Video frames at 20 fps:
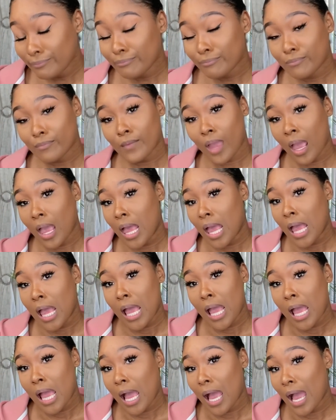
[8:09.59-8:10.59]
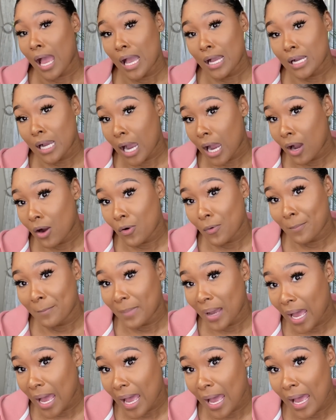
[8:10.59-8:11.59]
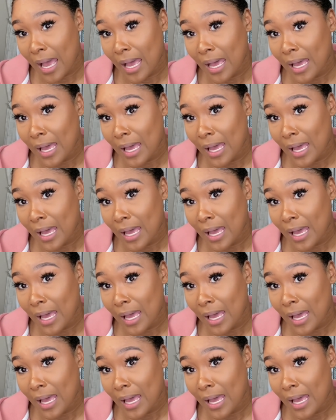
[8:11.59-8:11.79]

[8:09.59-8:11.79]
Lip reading: I caught my